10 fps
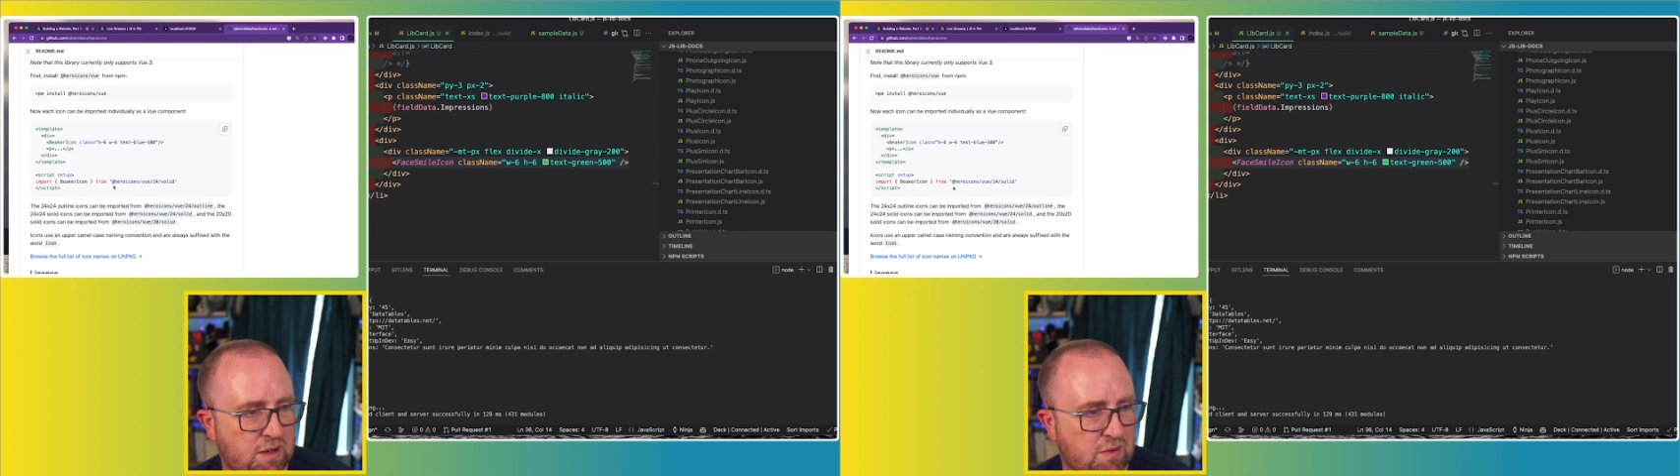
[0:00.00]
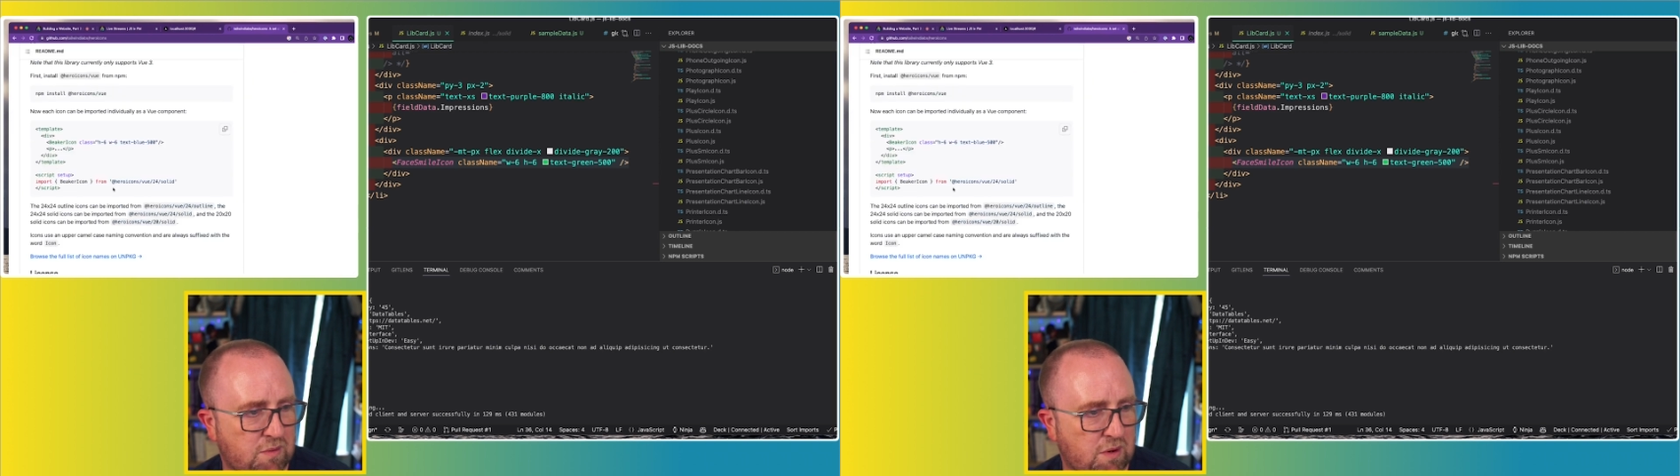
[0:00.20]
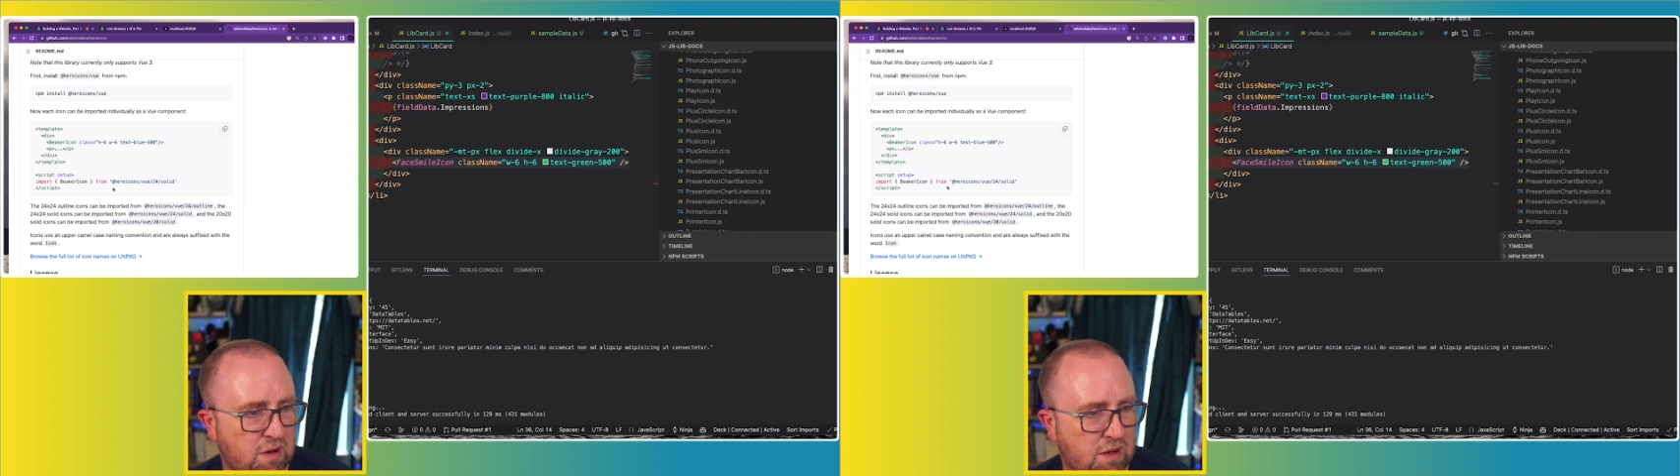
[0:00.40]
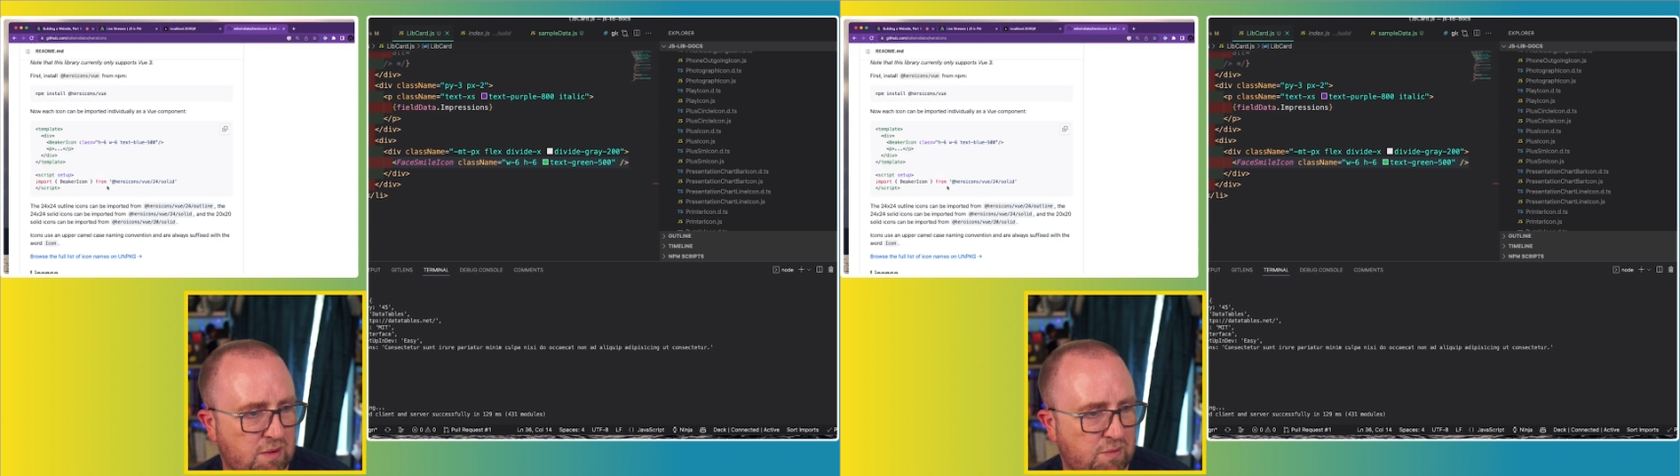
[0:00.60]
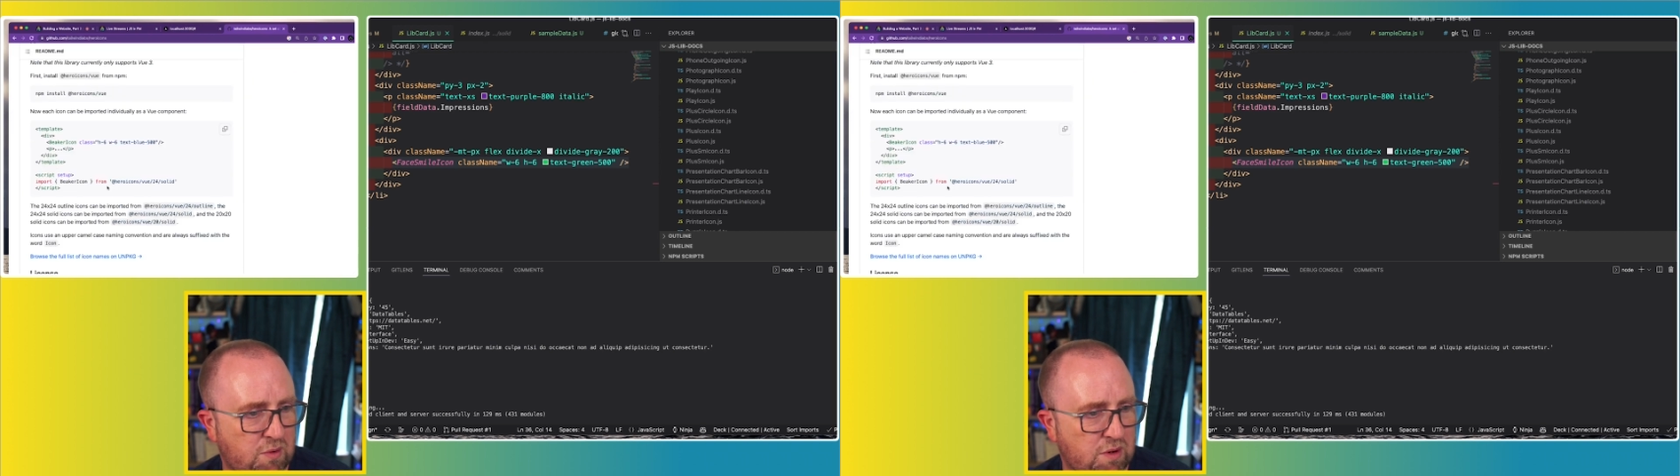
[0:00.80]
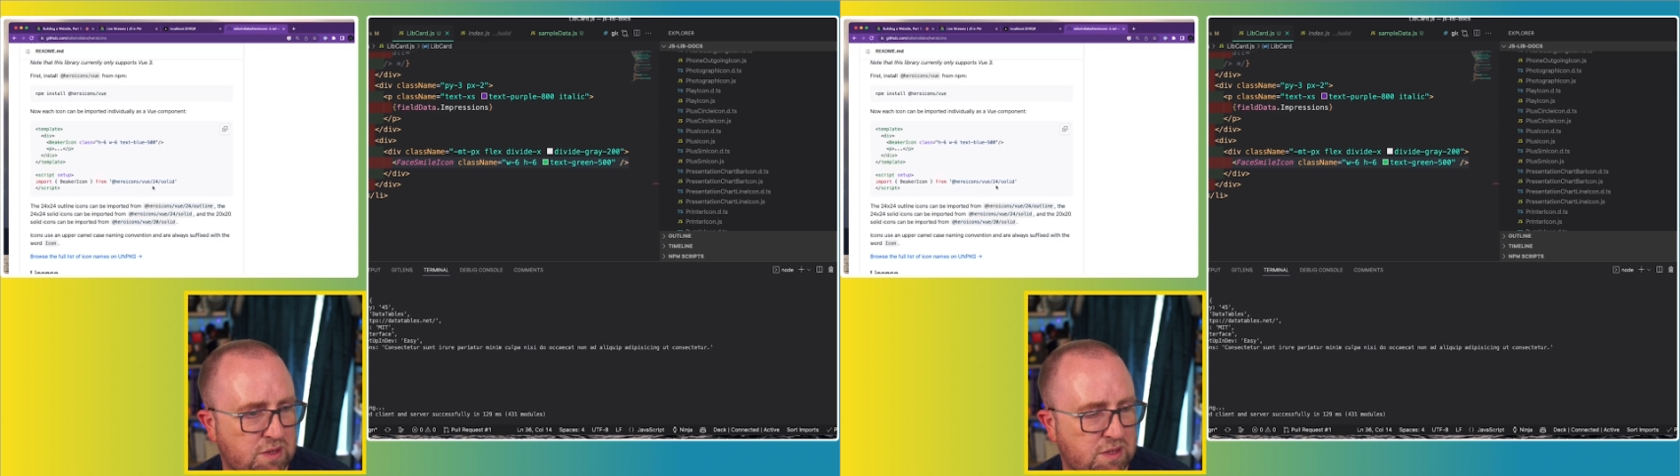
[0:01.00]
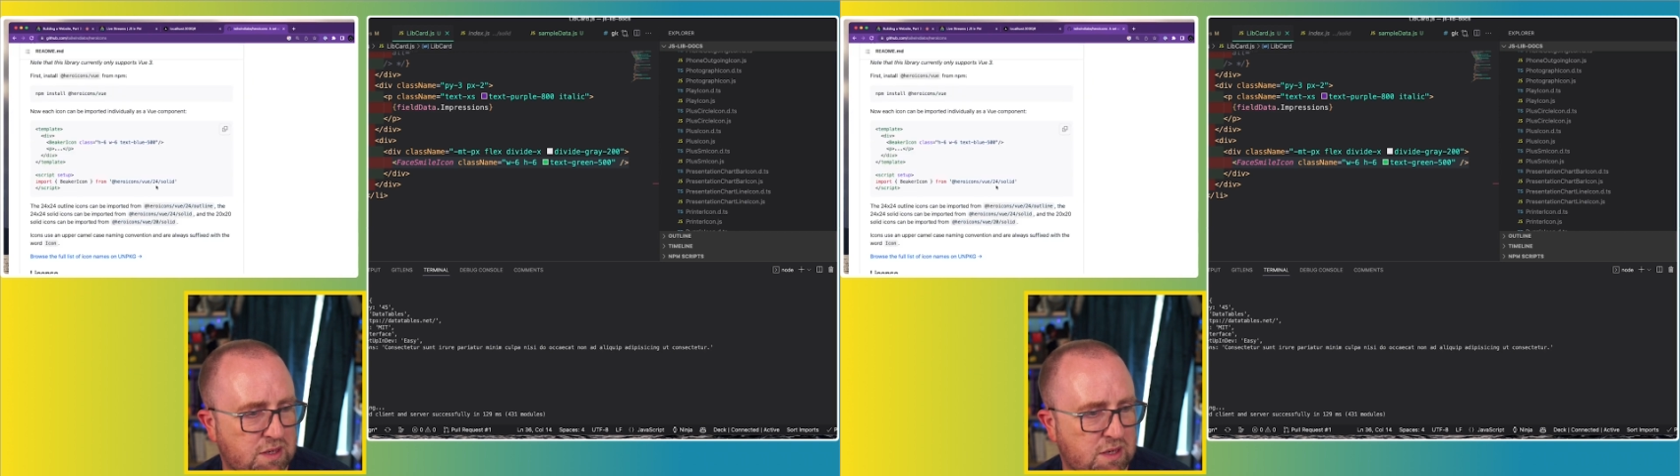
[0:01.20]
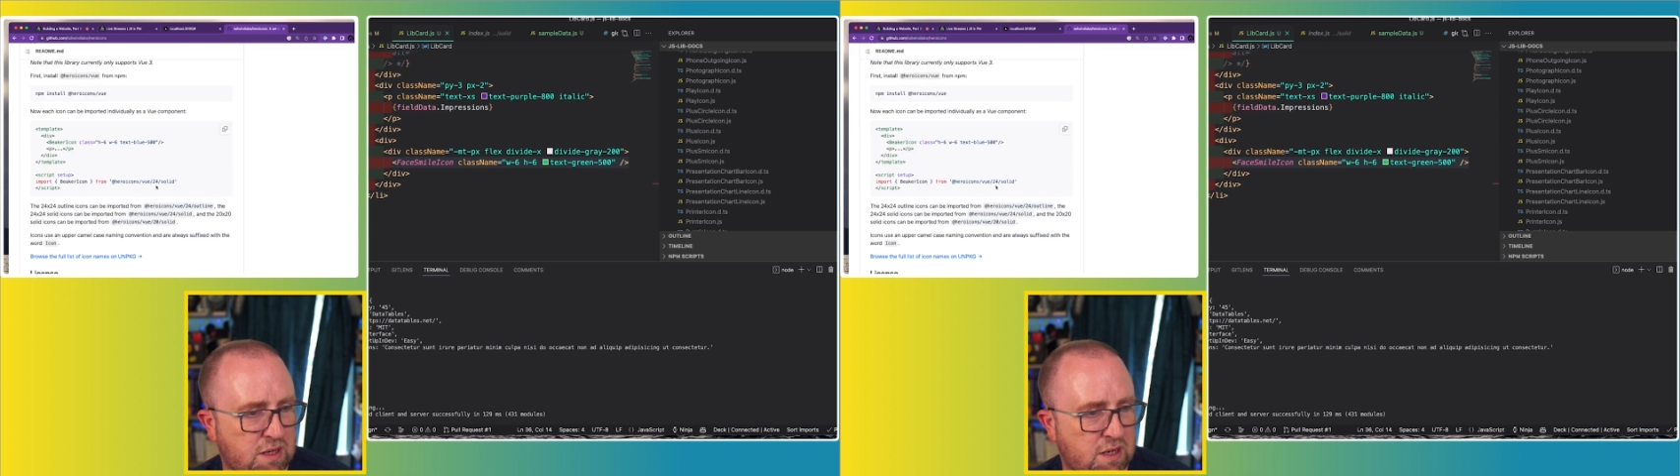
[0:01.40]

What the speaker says: I doing wrong? Import.